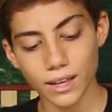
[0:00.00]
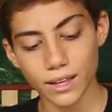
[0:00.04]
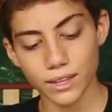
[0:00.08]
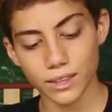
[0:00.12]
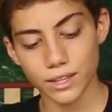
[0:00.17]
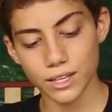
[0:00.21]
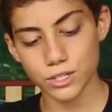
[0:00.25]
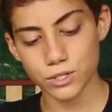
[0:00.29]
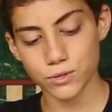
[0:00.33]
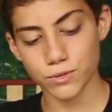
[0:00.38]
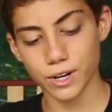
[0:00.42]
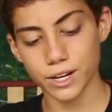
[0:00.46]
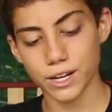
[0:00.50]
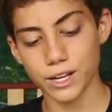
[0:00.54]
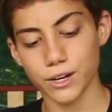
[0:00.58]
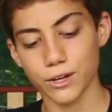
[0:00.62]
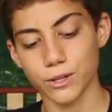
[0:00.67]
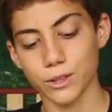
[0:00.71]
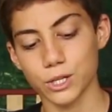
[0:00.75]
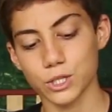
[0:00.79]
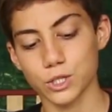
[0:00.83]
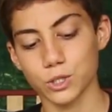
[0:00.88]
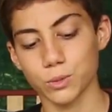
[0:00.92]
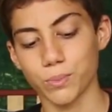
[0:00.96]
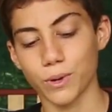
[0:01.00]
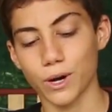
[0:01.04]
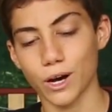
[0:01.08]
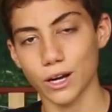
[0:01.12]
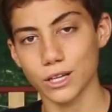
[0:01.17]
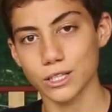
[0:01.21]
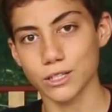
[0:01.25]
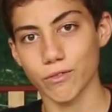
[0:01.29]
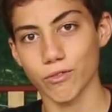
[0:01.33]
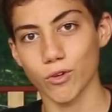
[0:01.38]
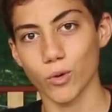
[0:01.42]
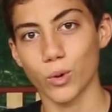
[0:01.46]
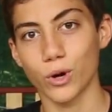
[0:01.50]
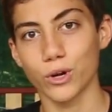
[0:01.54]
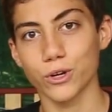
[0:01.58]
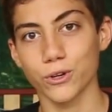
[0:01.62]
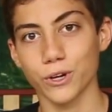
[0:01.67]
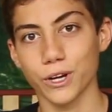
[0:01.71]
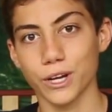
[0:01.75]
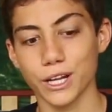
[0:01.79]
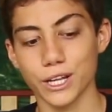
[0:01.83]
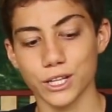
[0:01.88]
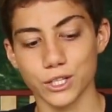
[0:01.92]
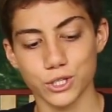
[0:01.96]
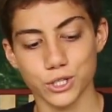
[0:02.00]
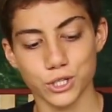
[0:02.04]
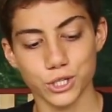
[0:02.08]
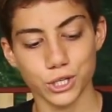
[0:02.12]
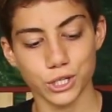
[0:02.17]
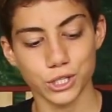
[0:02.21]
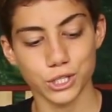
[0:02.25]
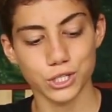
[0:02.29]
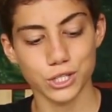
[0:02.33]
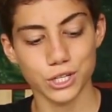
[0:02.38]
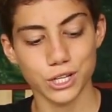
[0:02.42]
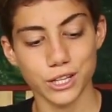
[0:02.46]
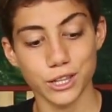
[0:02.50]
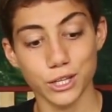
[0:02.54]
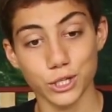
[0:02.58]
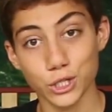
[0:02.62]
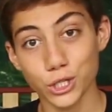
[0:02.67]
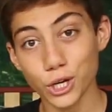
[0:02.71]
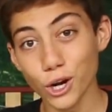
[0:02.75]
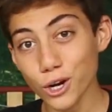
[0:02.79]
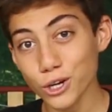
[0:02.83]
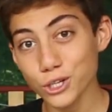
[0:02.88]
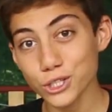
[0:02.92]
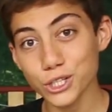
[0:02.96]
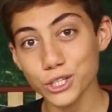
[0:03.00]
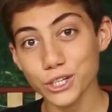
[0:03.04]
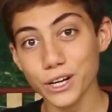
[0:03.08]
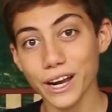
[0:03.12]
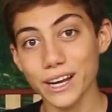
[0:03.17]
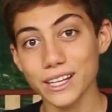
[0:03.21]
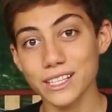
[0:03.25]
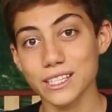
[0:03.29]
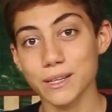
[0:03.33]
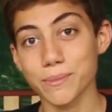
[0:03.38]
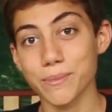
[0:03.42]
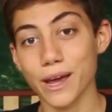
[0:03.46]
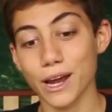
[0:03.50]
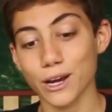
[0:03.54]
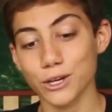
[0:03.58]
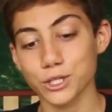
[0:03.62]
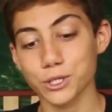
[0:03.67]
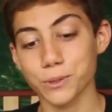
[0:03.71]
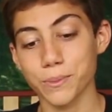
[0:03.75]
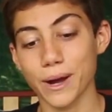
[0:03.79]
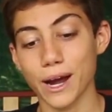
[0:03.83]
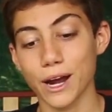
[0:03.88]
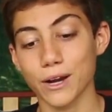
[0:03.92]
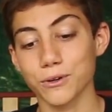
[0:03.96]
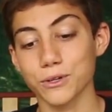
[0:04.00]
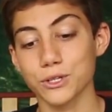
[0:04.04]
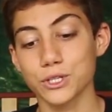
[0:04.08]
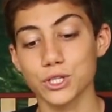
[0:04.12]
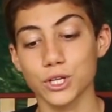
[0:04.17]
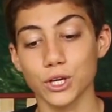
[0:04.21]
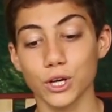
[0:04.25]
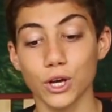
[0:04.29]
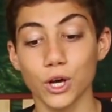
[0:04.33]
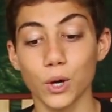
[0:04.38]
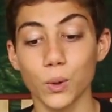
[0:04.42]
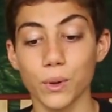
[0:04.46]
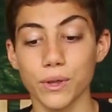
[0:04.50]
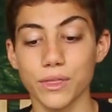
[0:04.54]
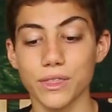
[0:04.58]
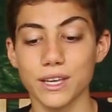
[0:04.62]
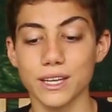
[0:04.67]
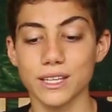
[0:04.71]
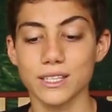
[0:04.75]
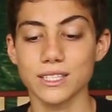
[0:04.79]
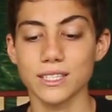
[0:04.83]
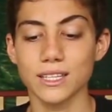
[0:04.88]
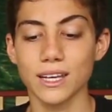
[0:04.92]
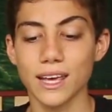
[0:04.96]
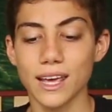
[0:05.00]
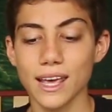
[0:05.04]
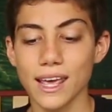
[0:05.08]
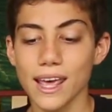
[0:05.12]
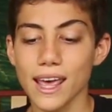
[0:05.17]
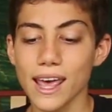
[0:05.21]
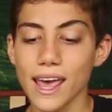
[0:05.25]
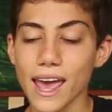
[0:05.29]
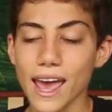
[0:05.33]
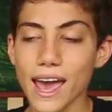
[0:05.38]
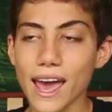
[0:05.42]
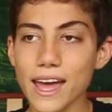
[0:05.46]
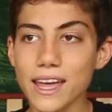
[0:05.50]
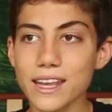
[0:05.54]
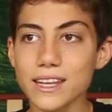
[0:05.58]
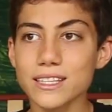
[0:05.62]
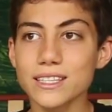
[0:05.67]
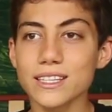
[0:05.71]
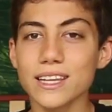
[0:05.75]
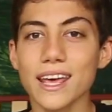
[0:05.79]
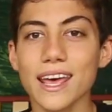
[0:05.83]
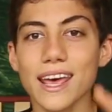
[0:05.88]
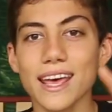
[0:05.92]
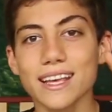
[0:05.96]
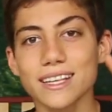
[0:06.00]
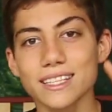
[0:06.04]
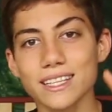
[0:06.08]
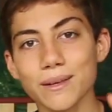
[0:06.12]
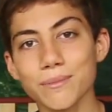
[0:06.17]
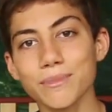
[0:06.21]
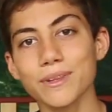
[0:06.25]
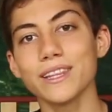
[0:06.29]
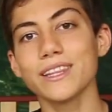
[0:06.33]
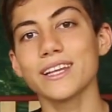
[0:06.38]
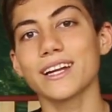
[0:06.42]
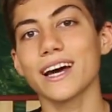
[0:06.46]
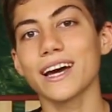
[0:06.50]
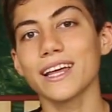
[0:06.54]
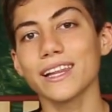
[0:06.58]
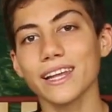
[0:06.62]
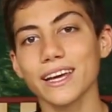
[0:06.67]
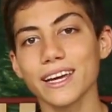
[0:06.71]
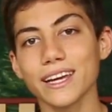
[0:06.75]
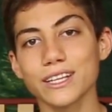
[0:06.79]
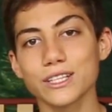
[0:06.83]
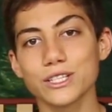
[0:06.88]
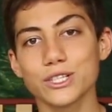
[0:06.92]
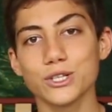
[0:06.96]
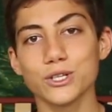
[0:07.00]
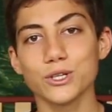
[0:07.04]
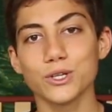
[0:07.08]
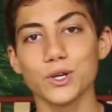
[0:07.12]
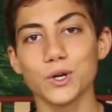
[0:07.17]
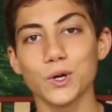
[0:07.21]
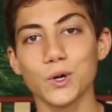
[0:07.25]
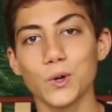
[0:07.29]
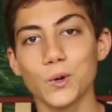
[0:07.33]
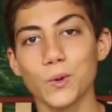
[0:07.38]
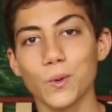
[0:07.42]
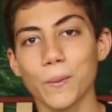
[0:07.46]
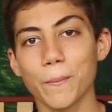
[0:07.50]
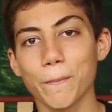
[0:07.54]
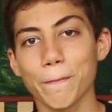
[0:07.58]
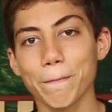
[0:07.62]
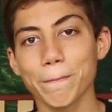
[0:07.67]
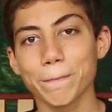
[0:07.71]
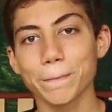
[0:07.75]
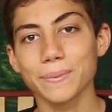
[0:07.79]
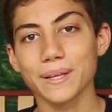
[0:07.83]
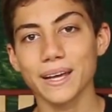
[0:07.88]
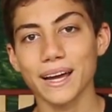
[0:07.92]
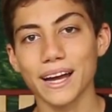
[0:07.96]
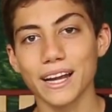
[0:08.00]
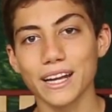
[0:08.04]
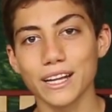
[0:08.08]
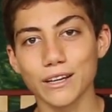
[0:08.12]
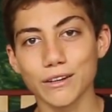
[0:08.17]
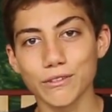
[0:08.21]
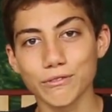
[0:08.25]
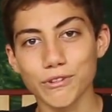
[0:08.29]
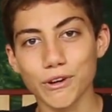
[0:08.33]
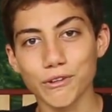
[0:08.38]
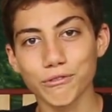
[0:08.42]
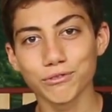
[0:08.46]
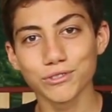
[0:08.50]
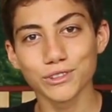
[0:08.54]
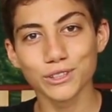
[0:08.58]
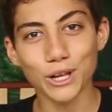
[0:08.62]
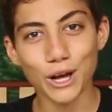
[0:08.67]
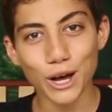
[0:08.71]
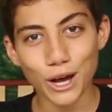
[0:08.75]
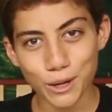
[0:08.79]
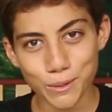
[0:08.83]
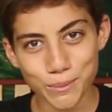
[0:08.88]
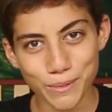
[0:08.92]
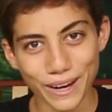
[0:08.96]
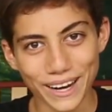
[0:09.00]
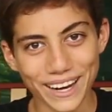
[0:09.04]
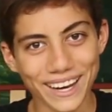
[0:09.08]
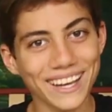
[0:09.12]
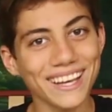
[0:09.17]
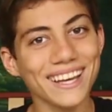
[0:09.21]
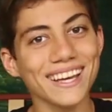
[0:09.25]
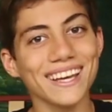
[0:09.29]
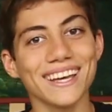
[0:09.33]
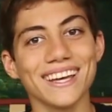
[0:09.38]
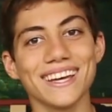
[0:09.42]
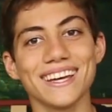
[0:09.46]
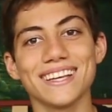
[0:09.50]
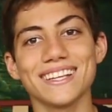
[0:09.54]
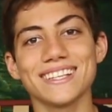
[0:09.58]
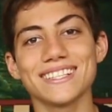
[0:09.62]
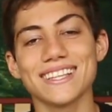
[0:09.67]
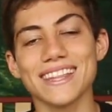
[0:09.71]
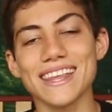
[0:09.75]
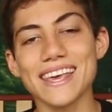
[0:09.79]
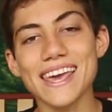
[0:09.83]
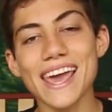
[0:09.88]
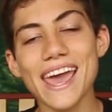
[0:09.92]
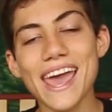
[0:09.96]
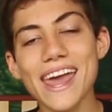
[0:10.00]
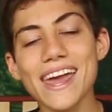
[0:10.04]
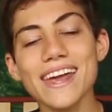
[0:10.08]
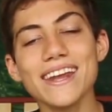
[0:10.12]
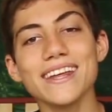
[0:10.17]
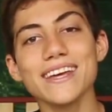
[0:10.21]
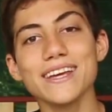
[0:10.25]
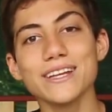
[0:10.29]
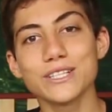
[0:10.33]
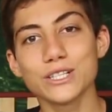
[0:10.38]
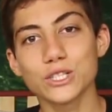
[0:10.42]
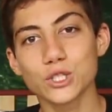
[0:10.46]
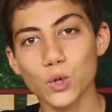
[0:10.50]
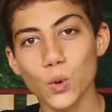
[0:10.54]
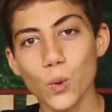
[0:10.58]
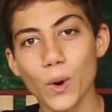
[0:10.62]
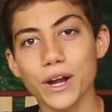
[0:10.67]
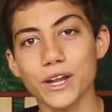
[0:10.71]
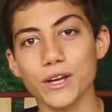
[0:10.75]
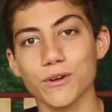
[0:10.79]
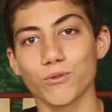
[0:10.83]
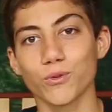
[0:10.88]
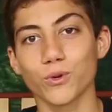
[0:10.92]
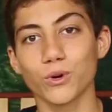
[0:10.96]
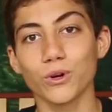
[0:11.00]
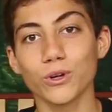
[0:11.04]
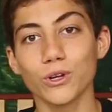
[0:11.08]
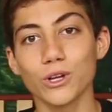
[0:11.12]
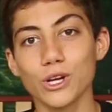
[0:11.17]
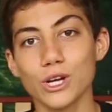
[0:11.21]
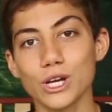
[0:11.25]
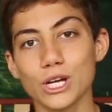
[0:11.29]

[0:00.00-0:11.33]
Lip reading: This right here in this box, if you're wondering, is just the charger and some extra batteries to go with this. And something that I like to kind of vlog by is the 80-20 rule.